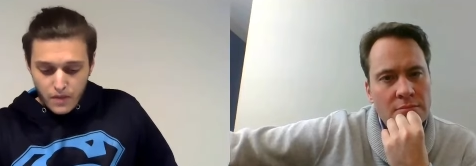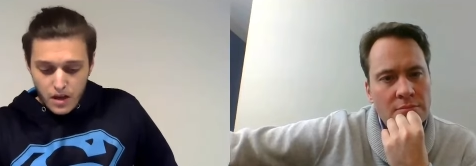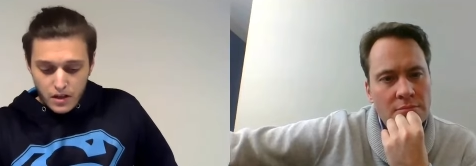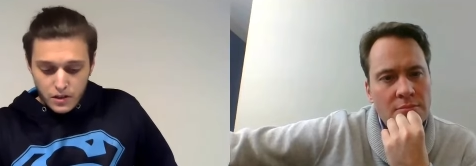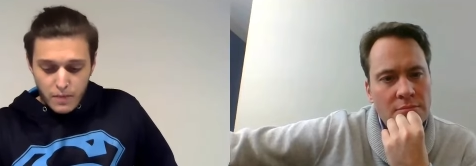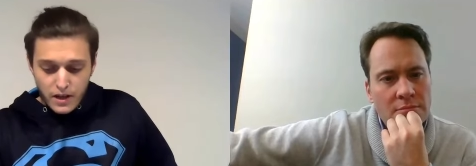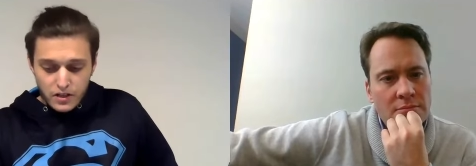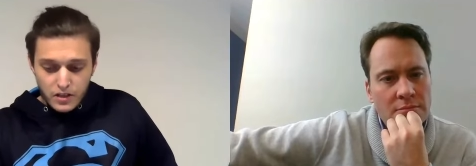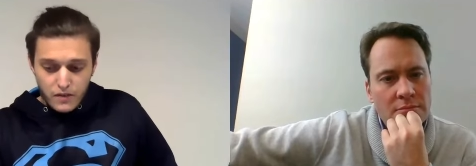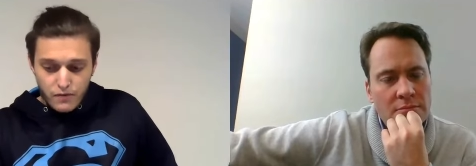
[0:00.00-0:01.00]

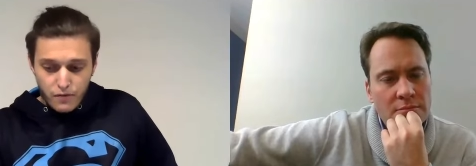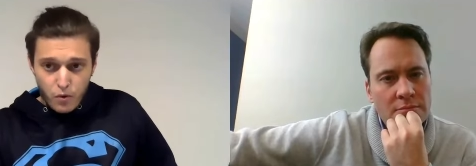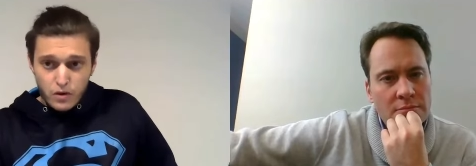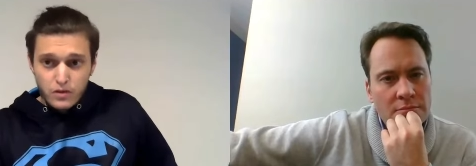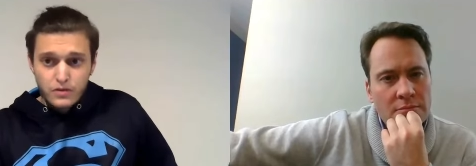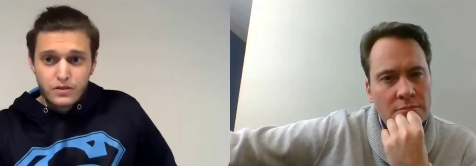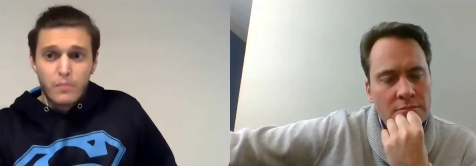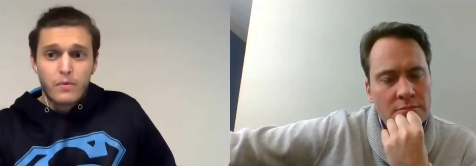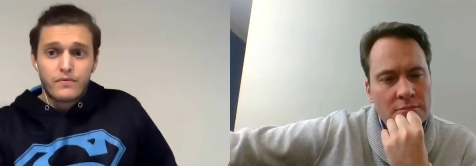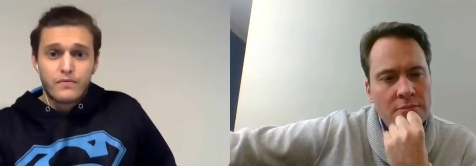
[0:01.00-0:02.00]
Speaker 1: especially for some
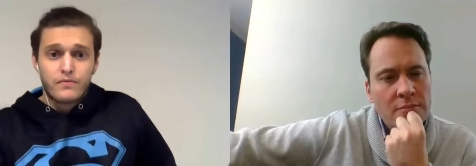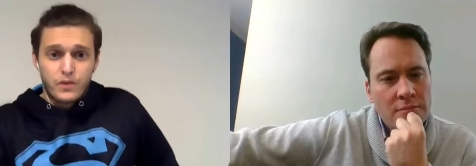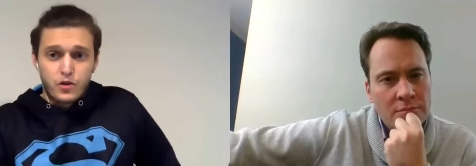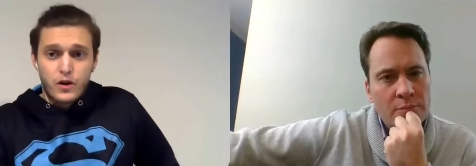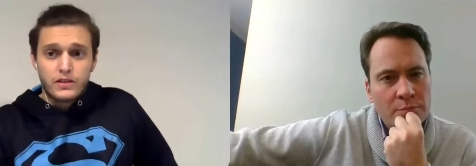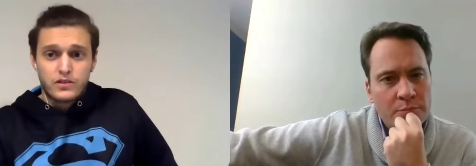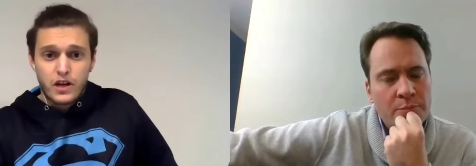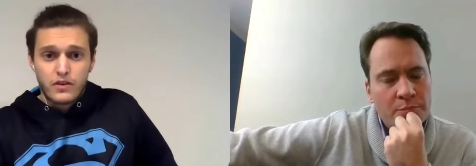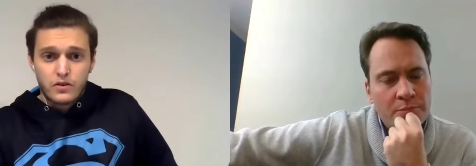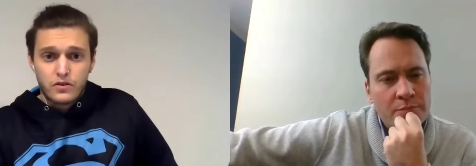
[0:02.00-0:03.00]
of the
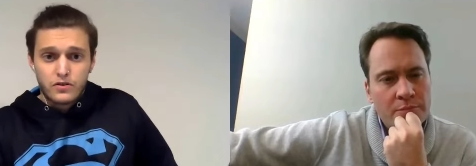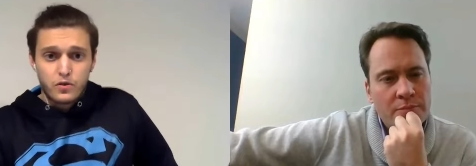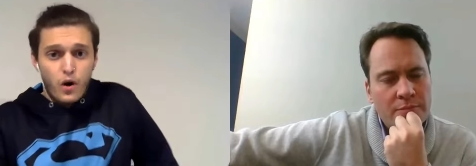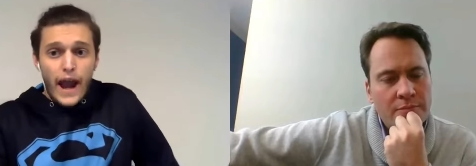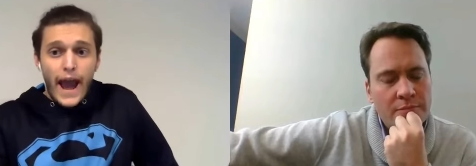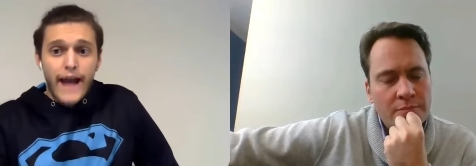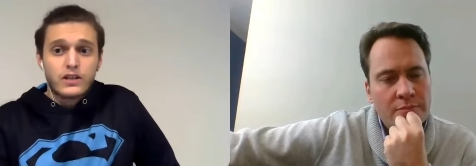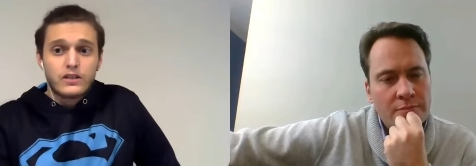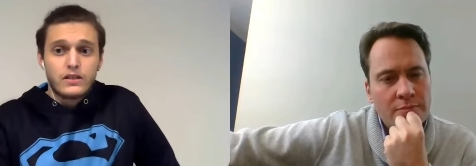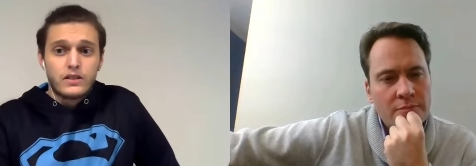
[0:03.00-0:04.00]
transgenders who are
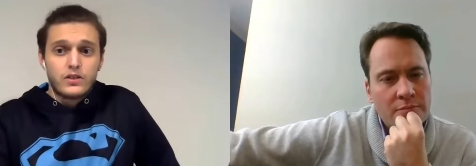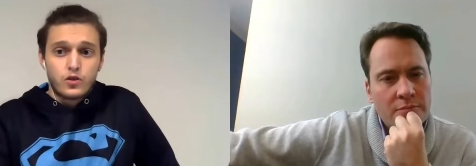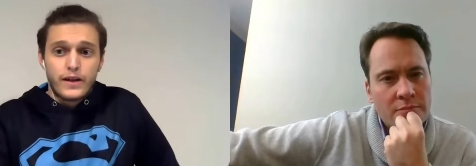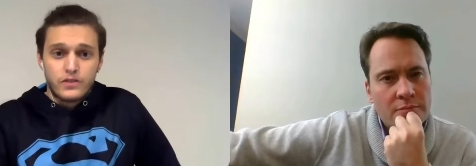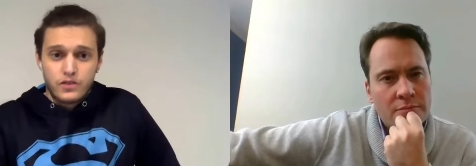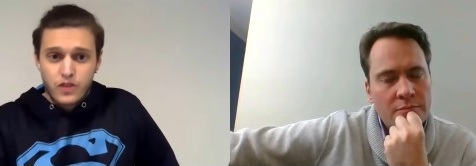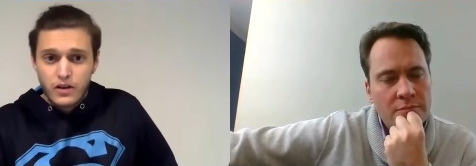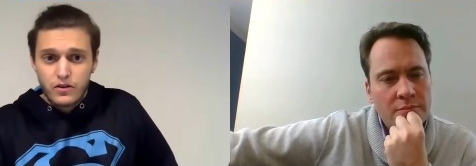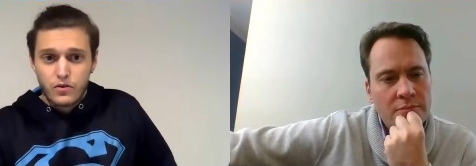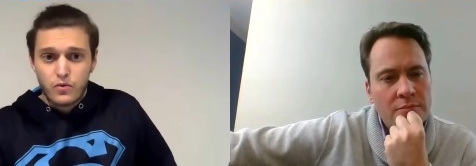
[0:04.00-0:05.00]
actually
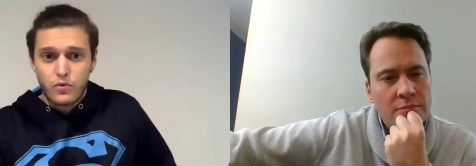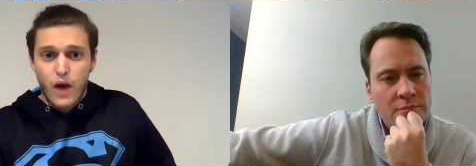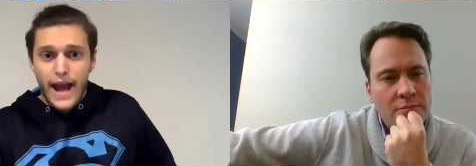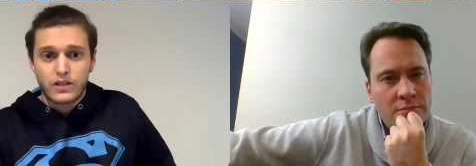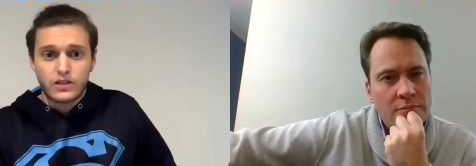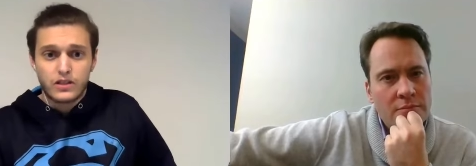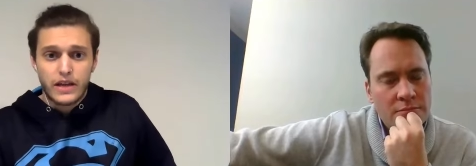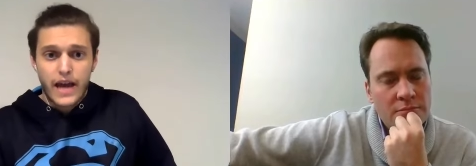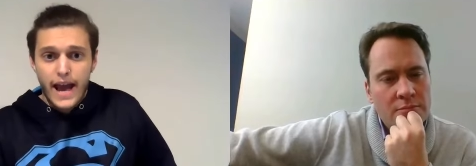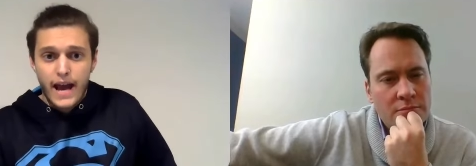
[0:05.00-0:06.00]
transgender, who actually
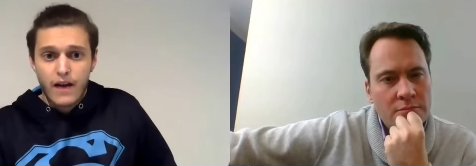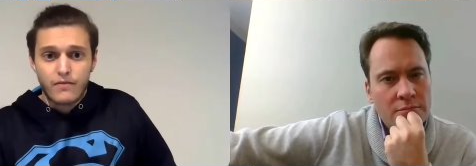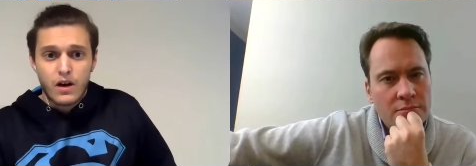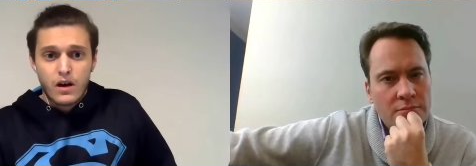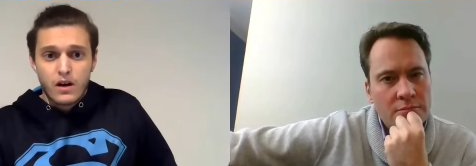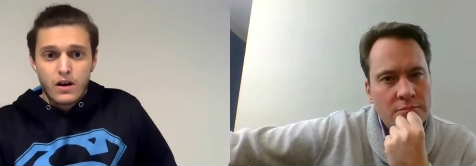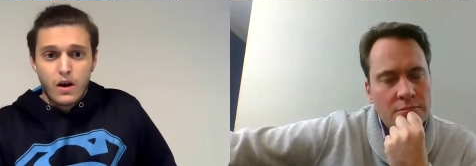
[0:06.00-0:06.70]
have a